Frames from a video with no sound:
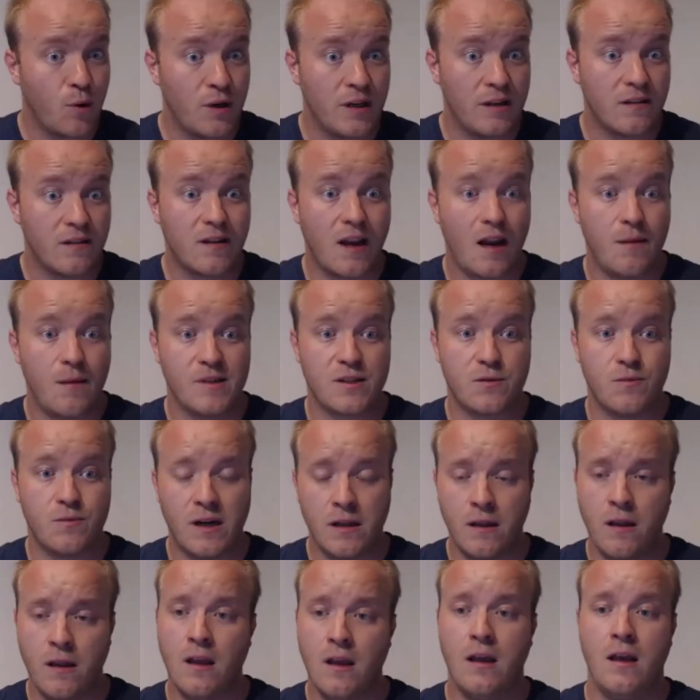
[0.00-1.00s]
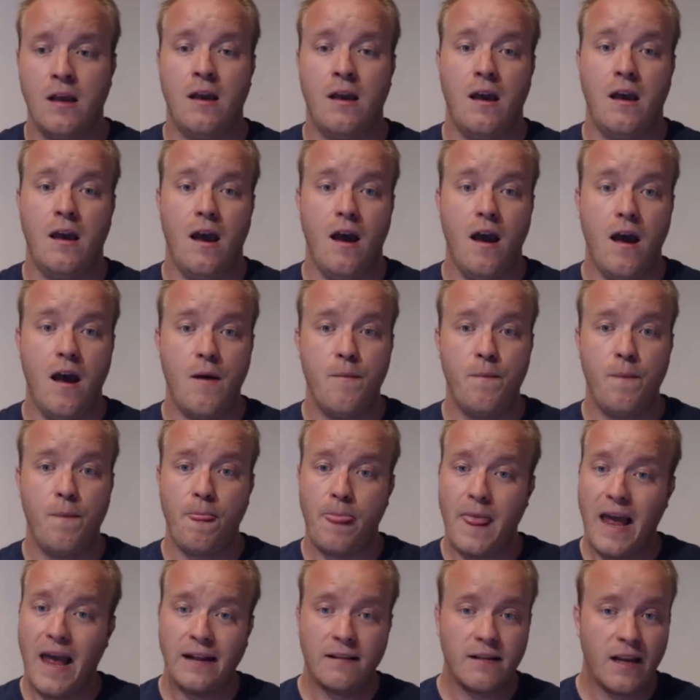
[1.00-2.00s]
point in time as well.
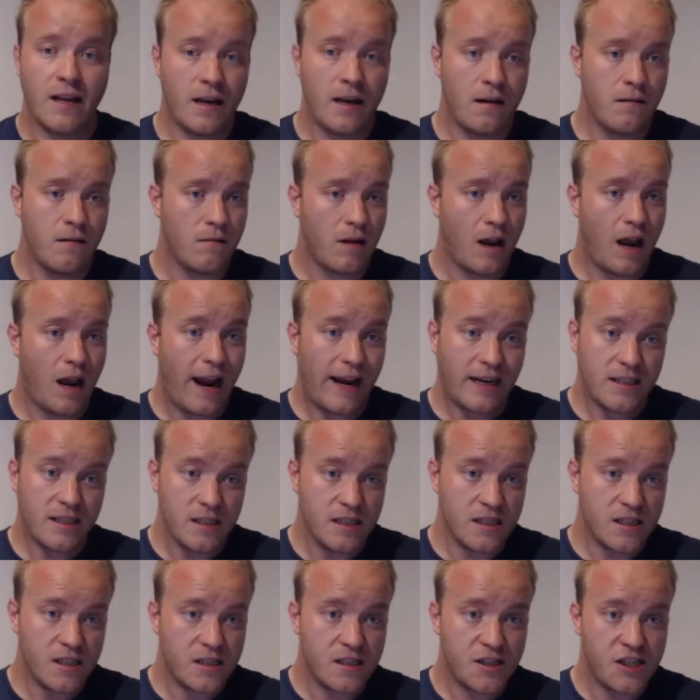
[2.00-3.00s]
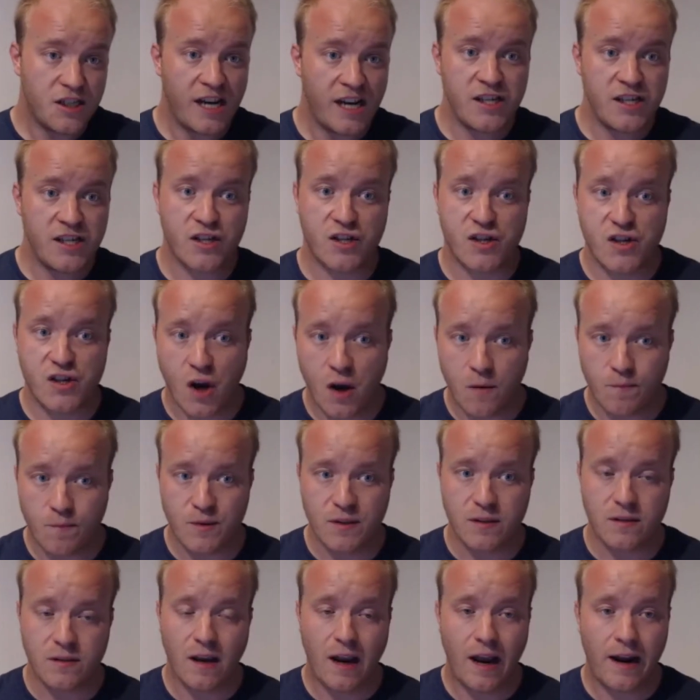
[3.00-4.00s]
And then I actually changed
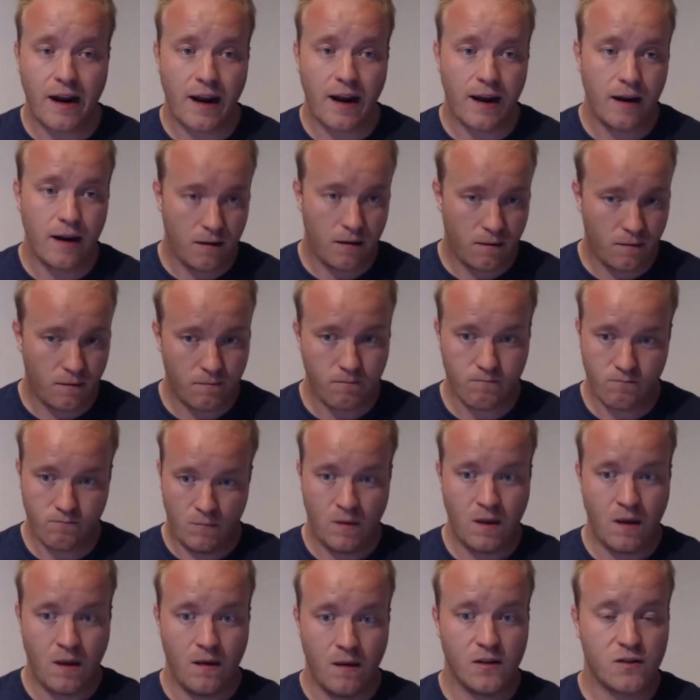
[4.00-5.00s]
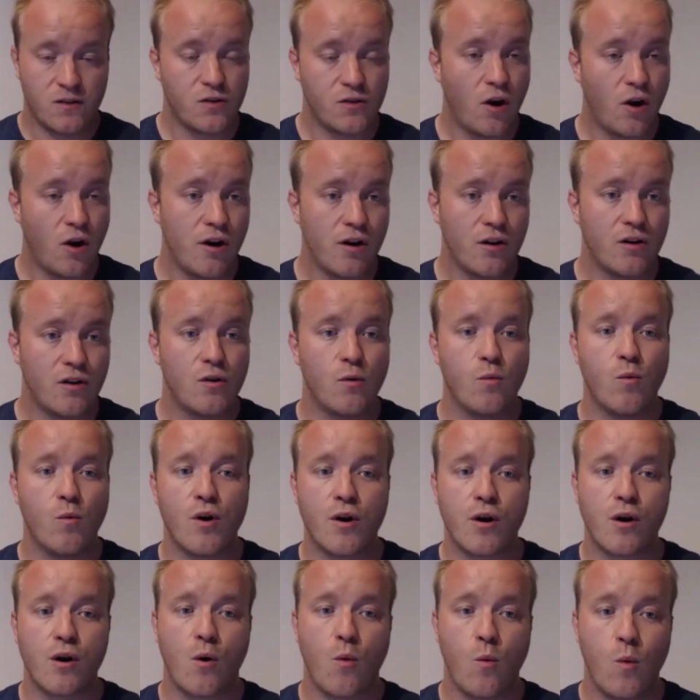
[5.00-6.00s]
jobs, and I started to
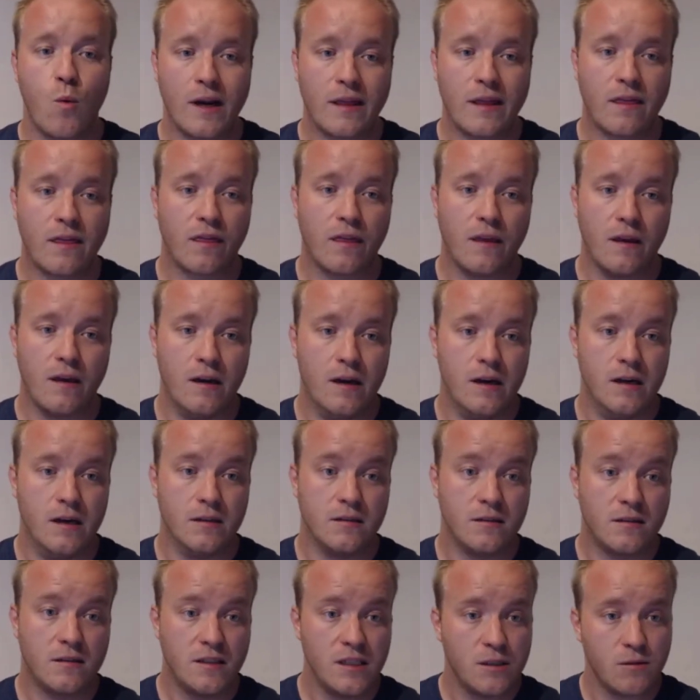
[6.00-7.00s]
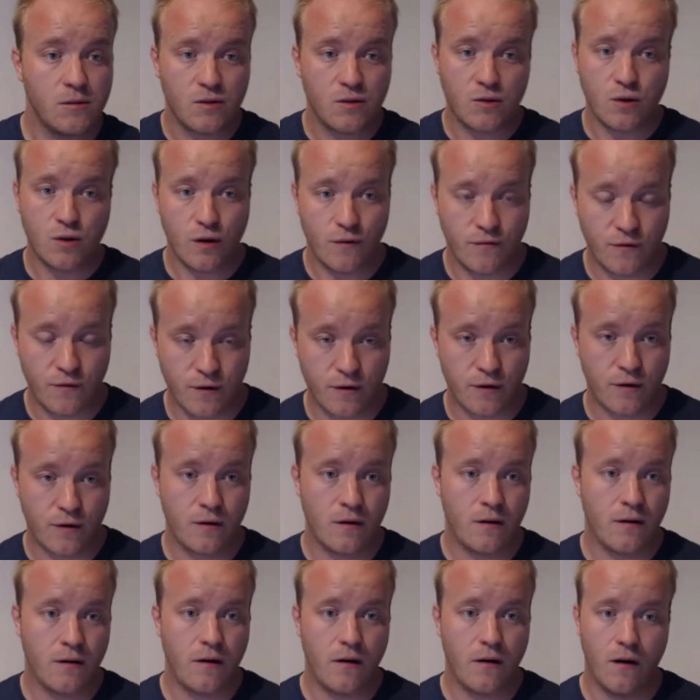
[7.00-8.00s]
work with SQL
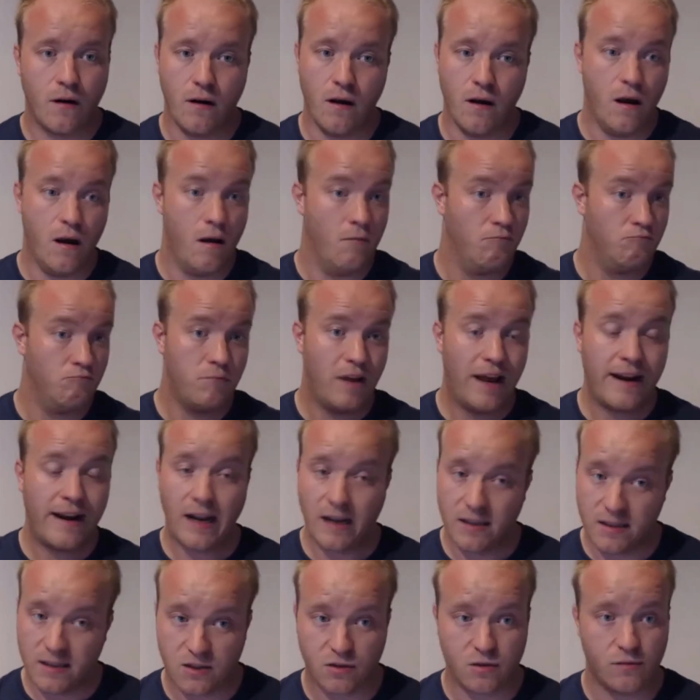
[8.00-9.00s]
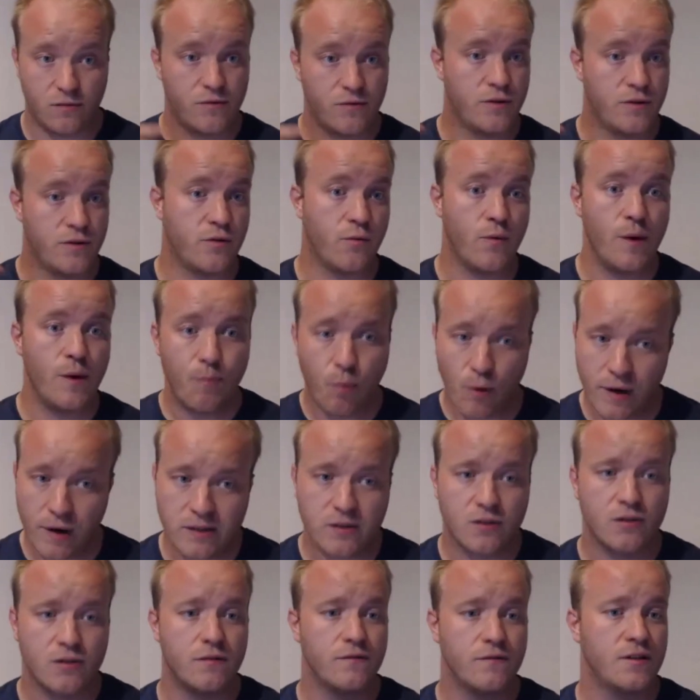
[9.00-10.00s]
Server, analysis services,
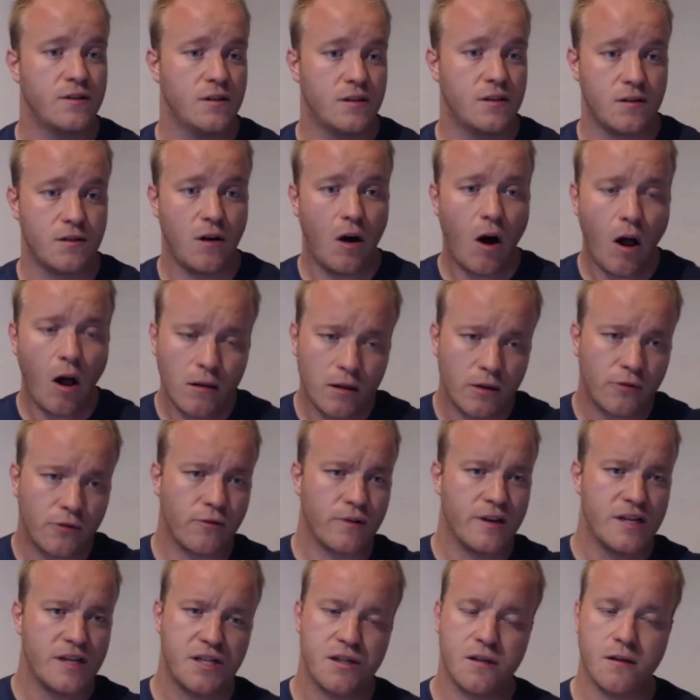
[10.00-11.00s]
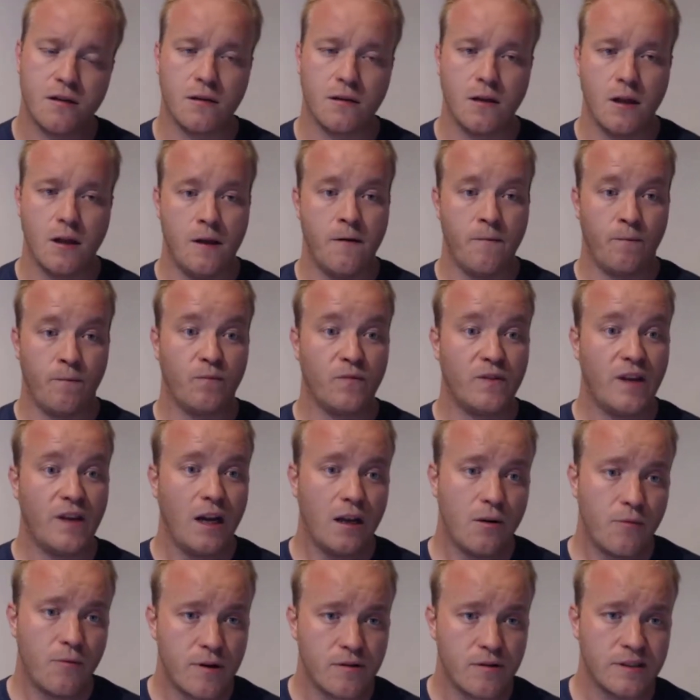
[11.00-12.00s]
reporting services, all the traditional
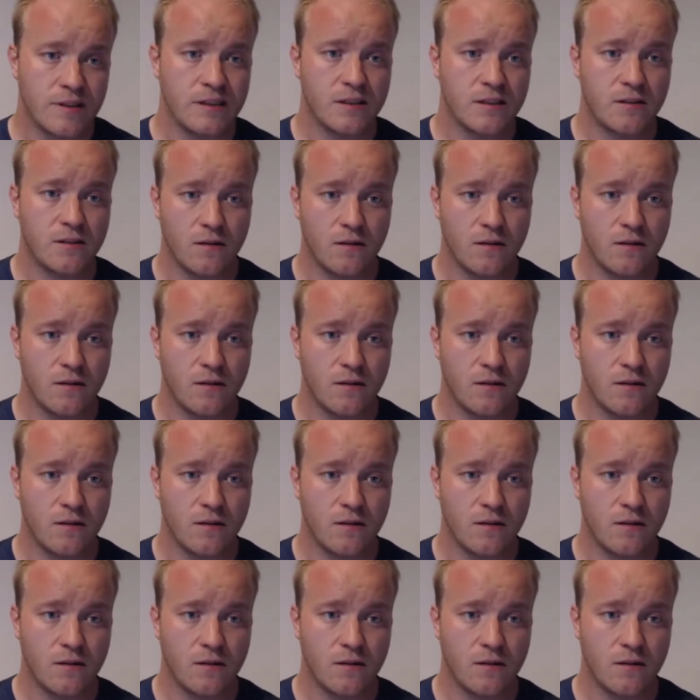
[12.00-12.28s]
data warehousing